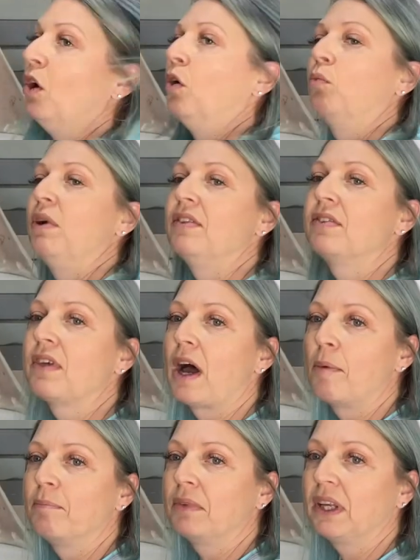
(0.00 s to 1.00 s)
with
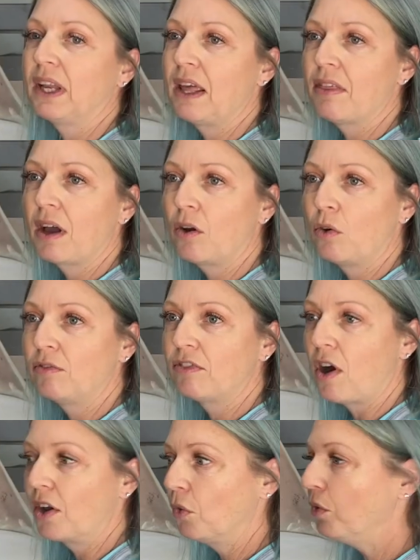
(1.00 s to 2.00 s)
um, leather or
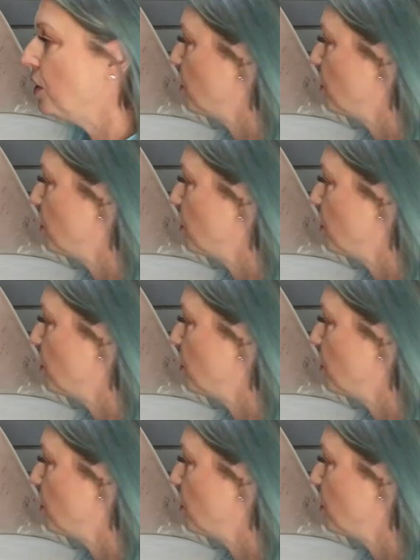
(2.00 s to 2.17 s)
vinyl, you